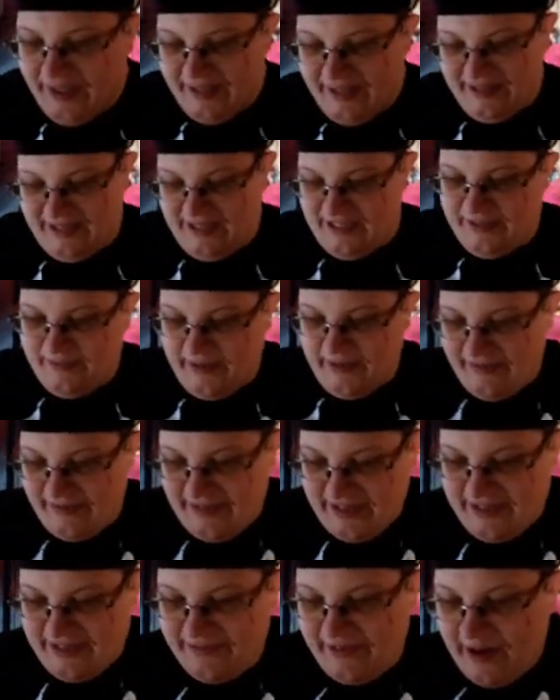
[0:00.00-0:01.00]
this one
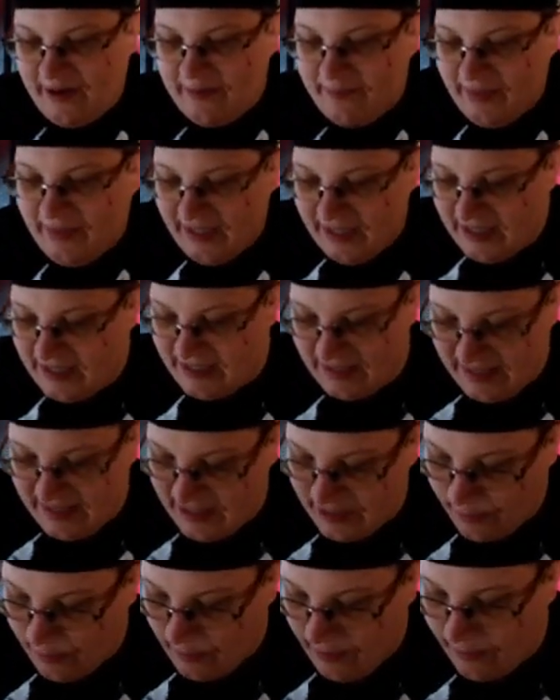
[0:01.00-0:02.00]
was fun because
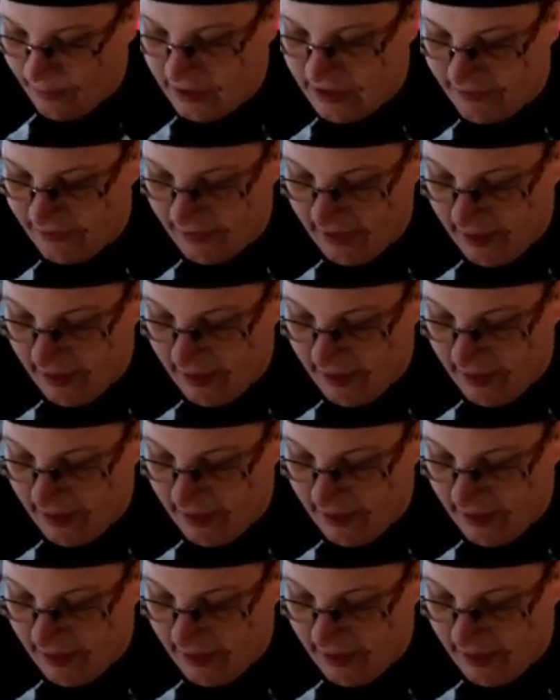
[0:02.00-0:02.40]
this one was